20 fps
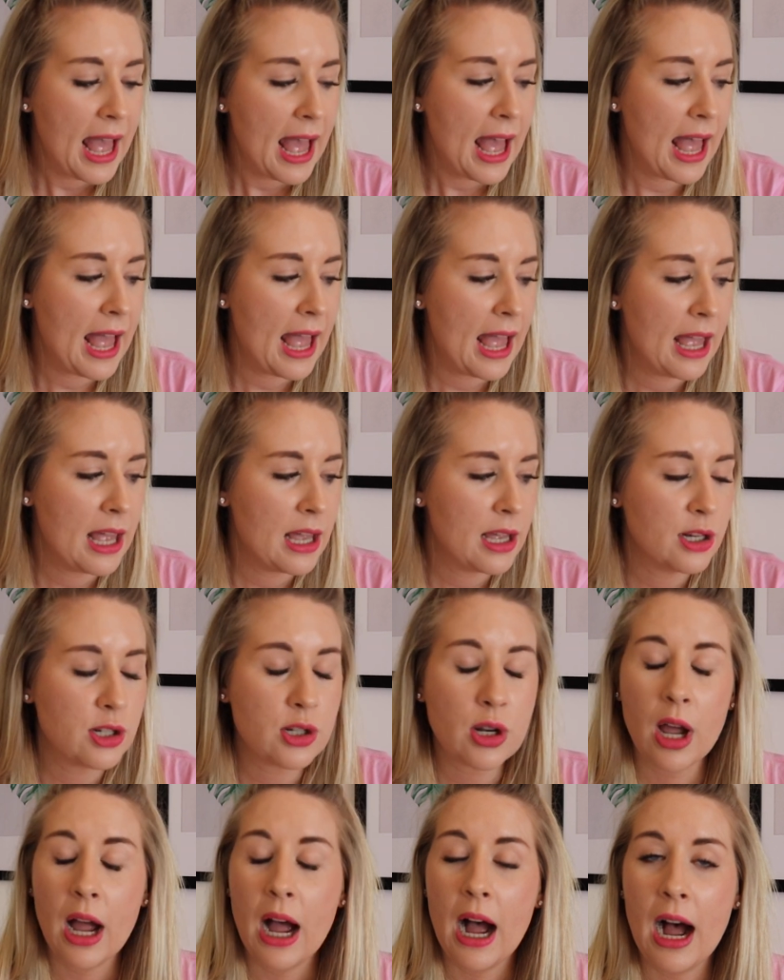
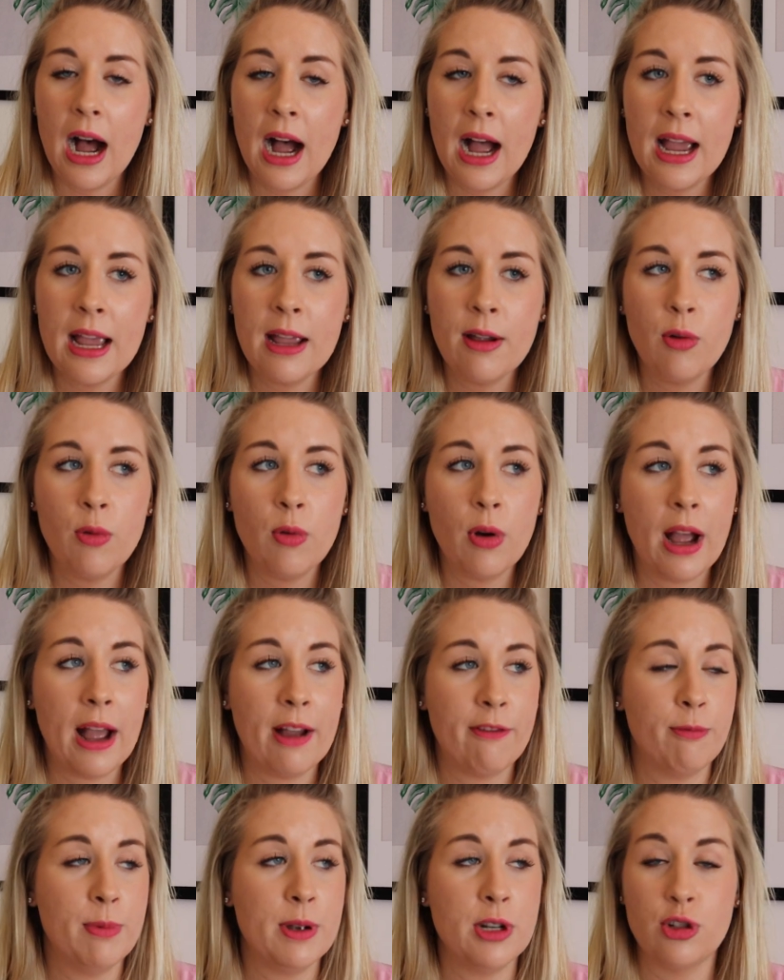And I
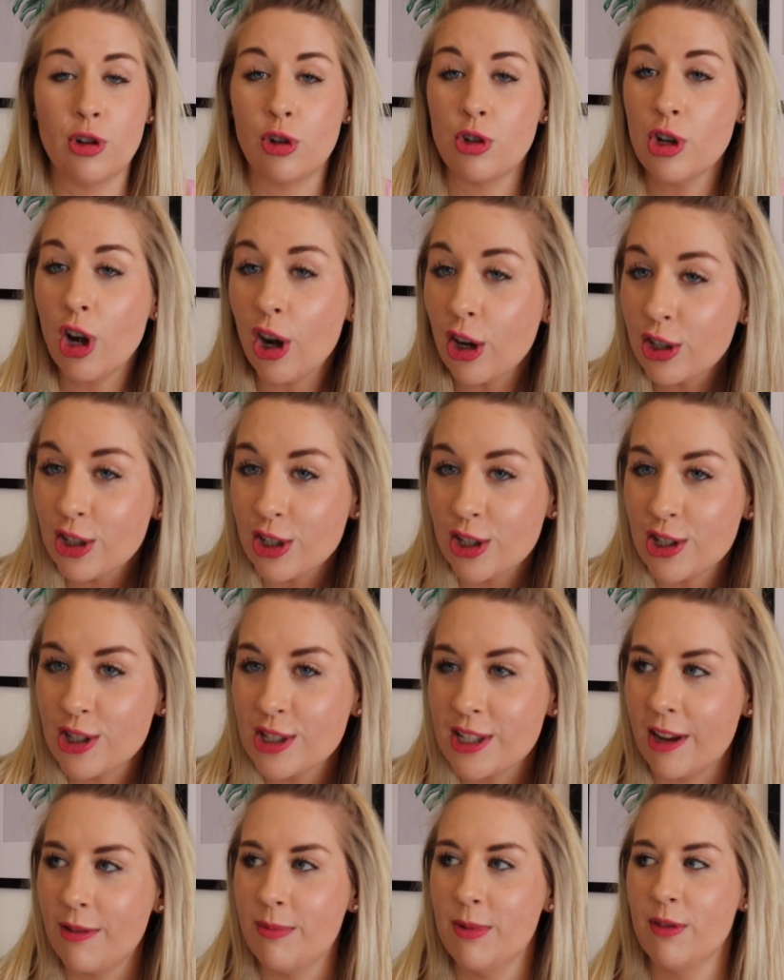have been to
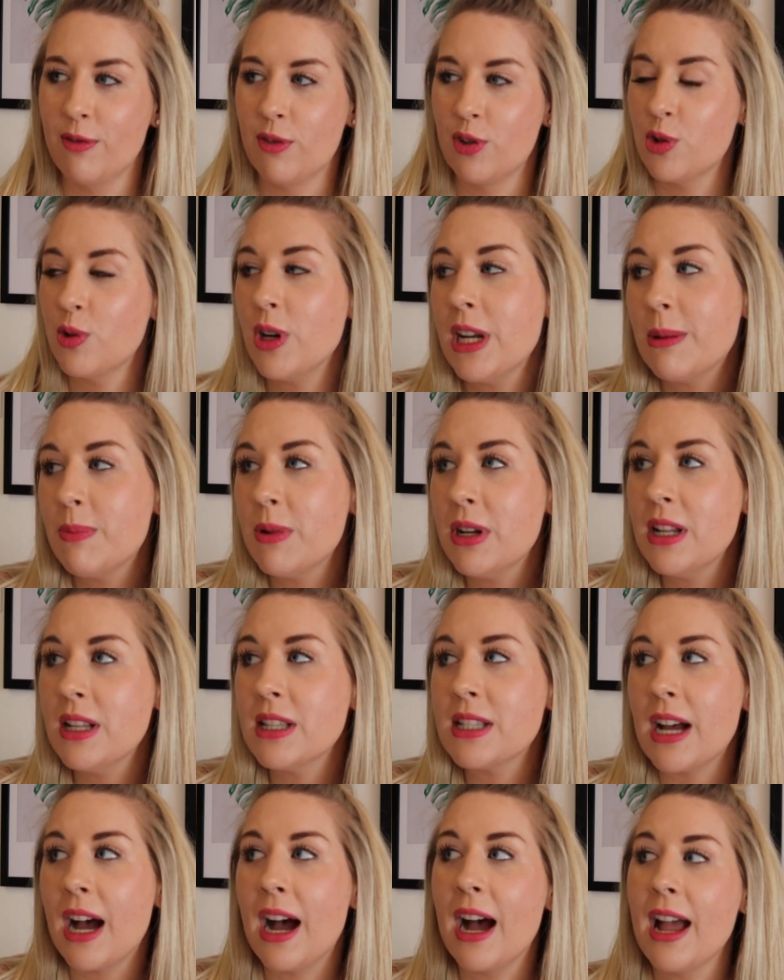doctors, I've been for
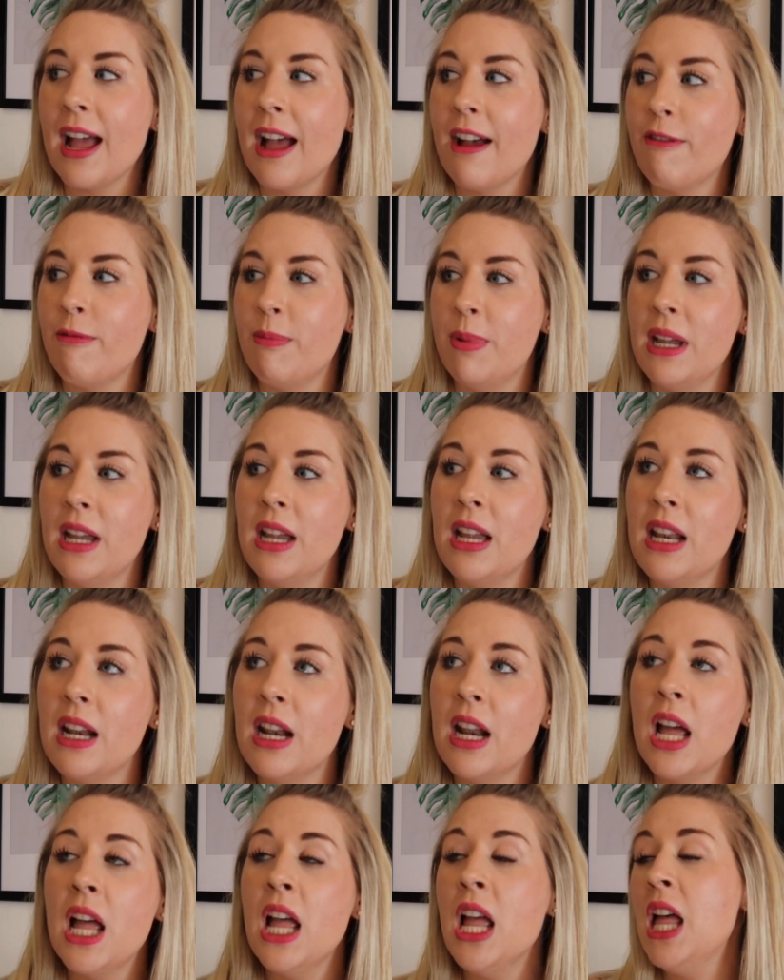treatments, I have
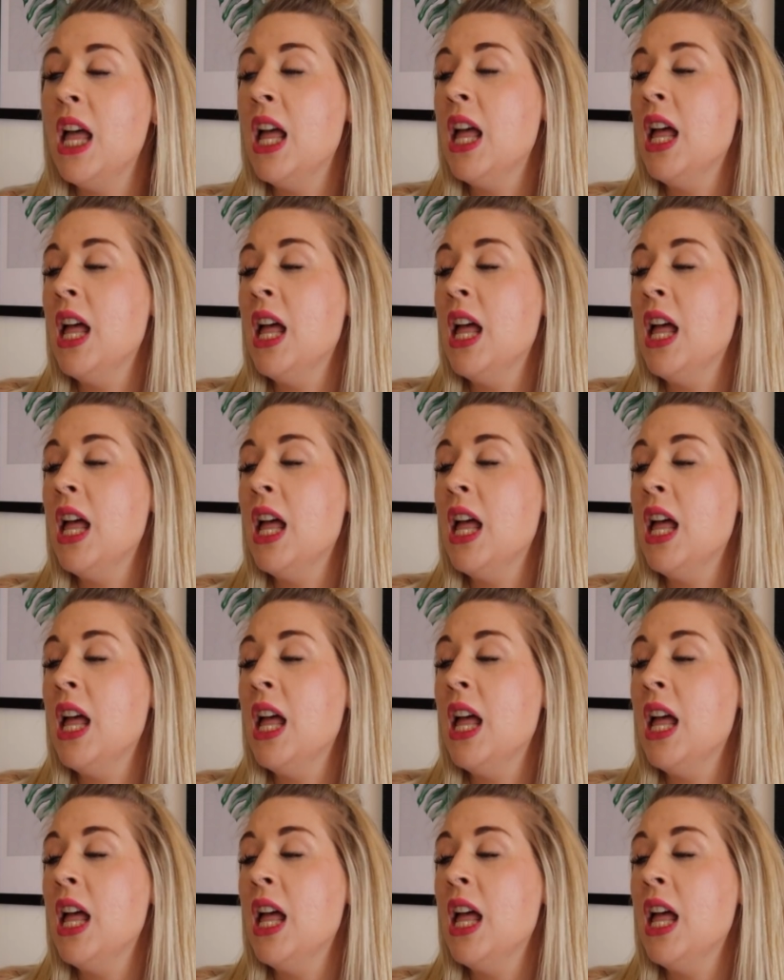been